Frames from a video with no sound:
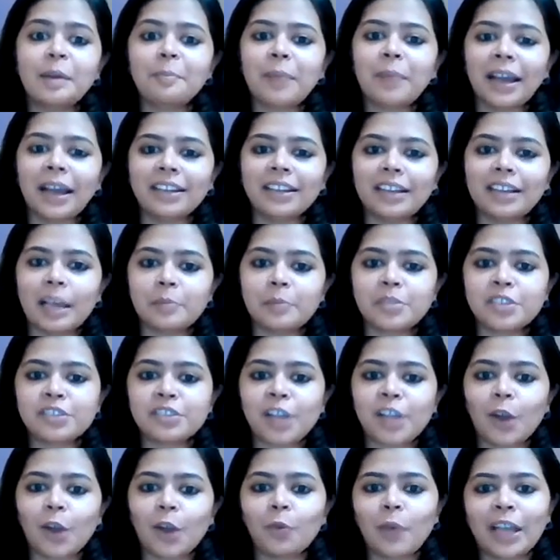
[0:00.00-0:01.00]
Pinelabs
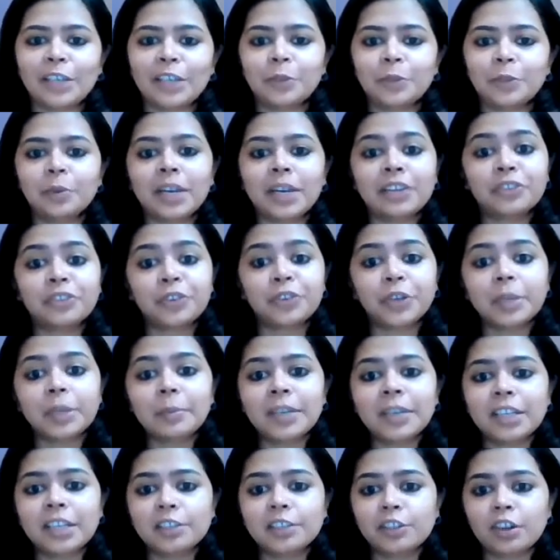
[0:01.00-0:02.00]
is now valued at $3
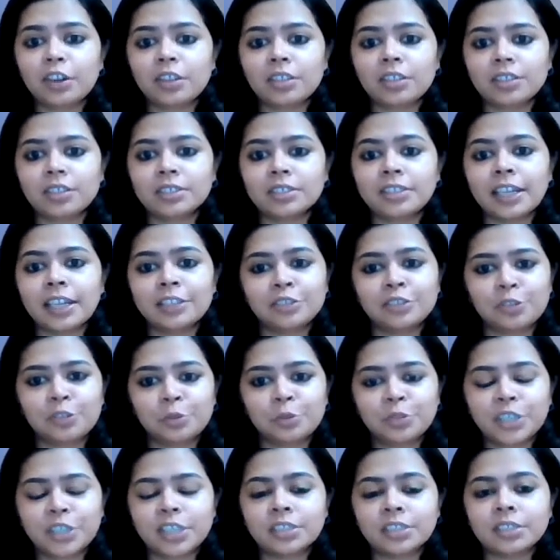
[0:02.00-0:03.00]
billion, and
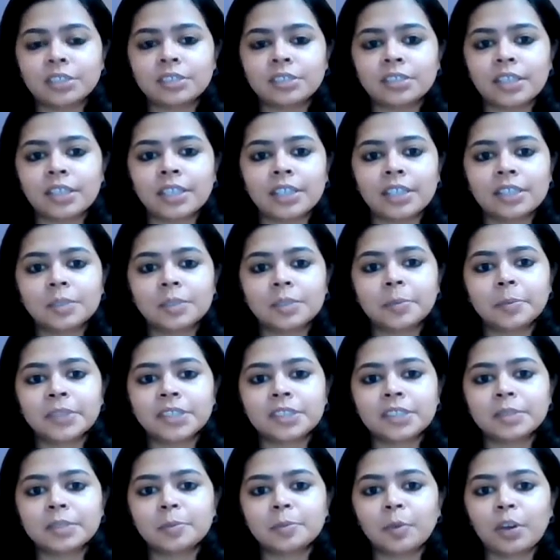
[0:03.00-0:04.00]
through changes in its
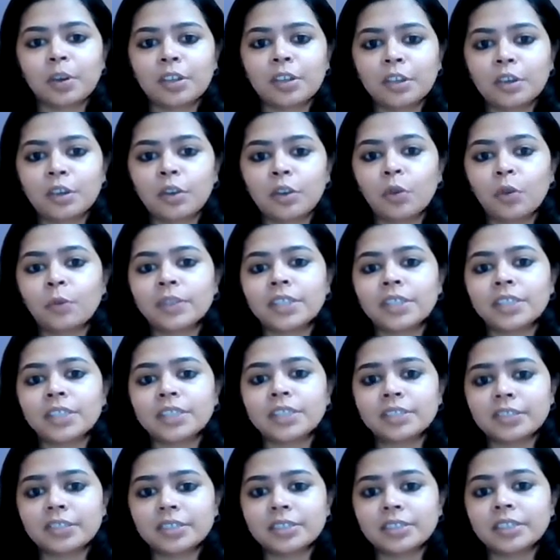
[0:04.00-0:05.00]
business model over the
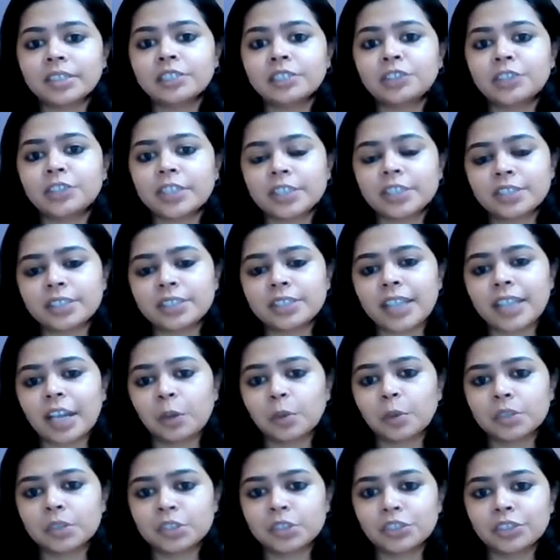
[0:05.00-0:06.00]
years and strategic
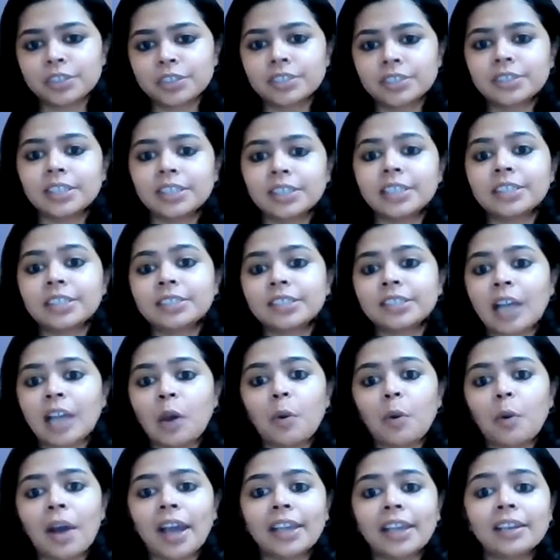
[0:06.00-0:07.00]
acquisitions, it is
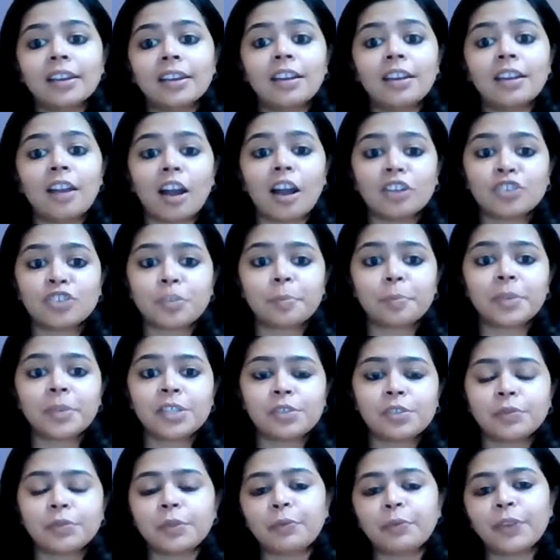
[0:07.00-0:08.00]
now eyeing a larger
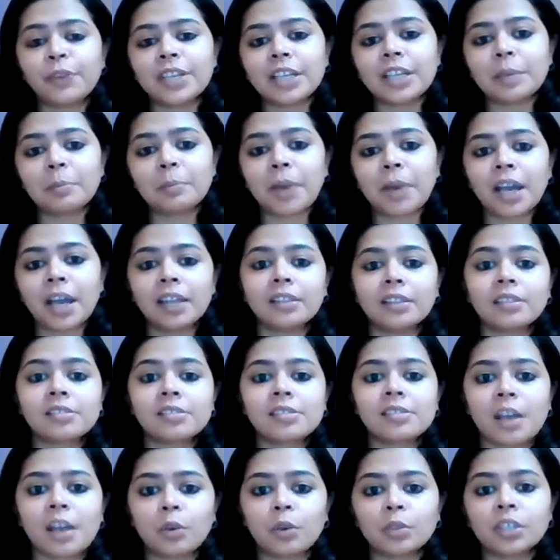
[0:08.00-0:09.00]
piece of the fintech pie in the
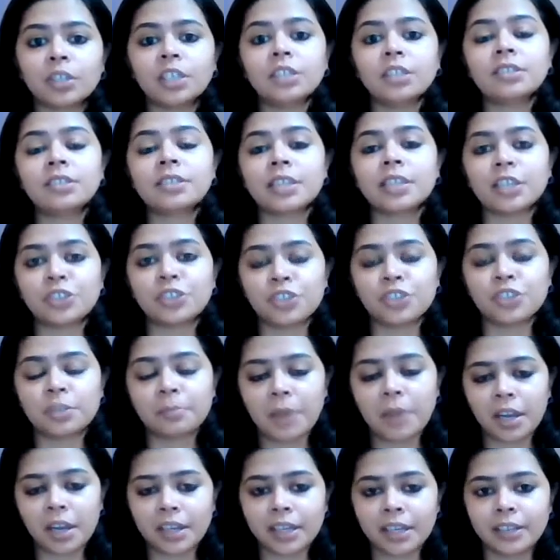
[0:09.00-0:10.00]
Southeast
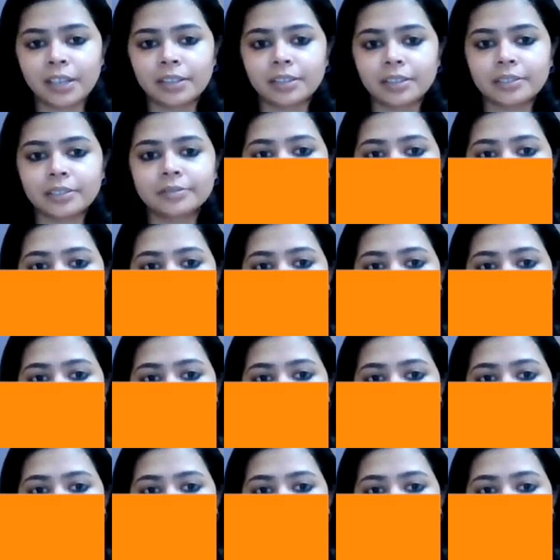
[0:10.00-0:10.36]
Asian market.